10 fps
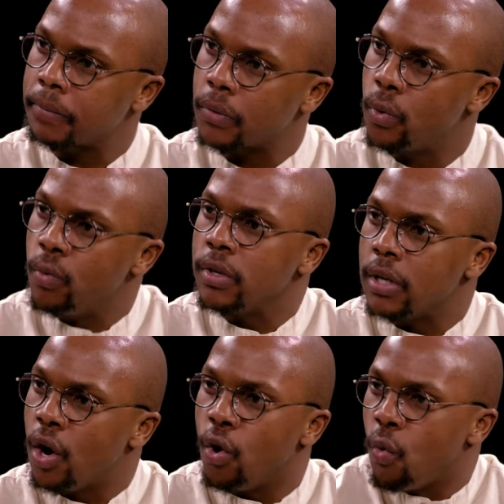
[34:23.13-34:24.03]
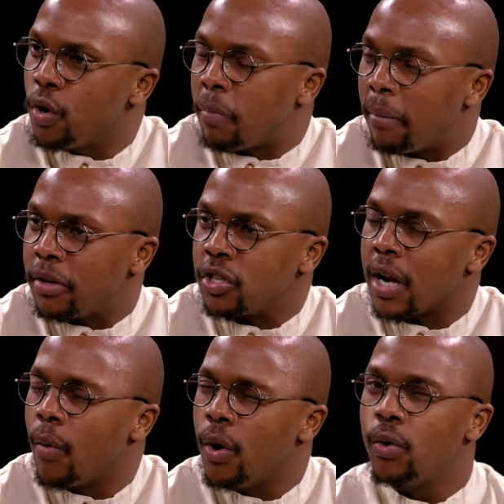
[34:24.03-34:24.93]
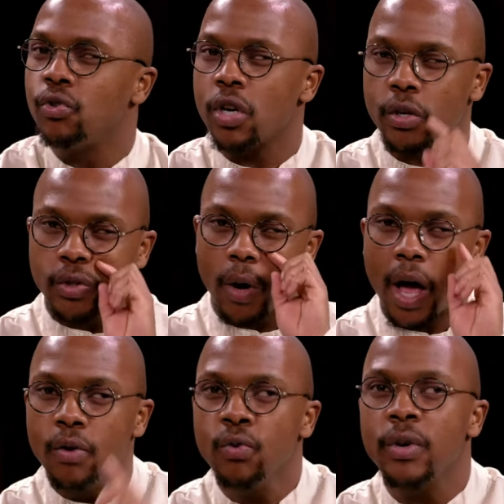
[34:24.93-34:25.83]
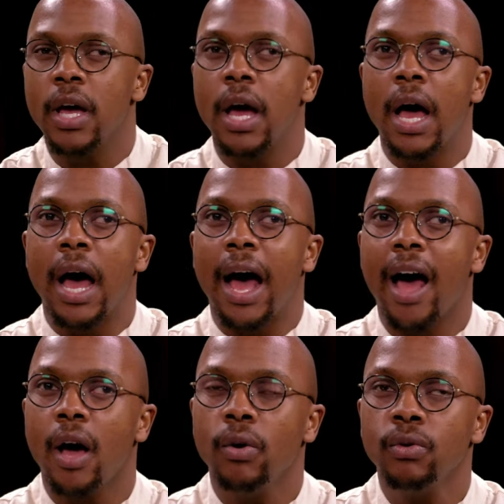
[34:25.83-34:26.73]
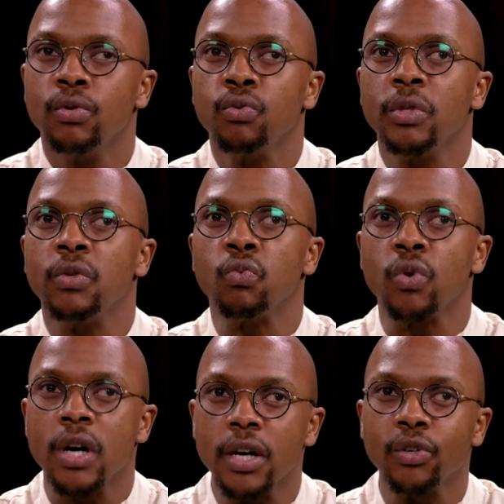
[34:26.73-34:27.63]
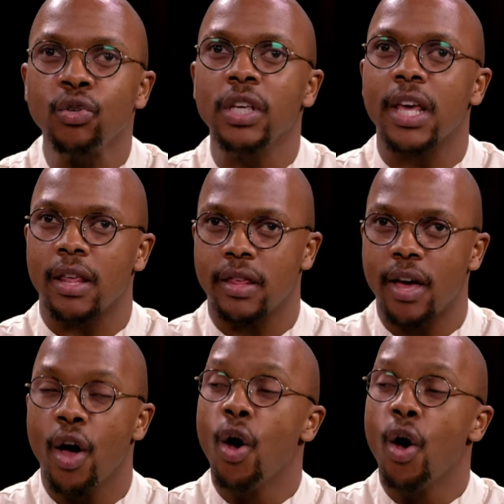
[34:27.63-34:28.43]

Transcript: Who would who would yeah. publish in our own journal? So how do we, how do we work together?